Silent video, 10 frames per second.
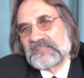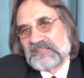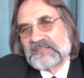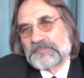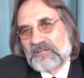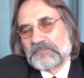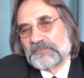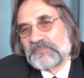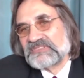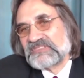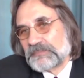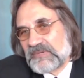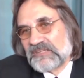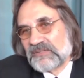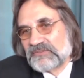And the problem is that
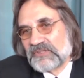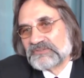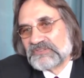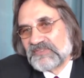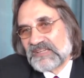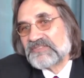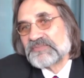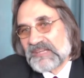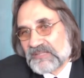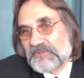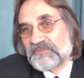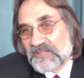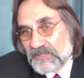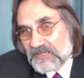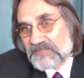many of those events might be
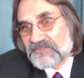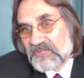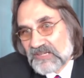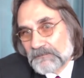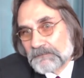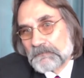very extreme.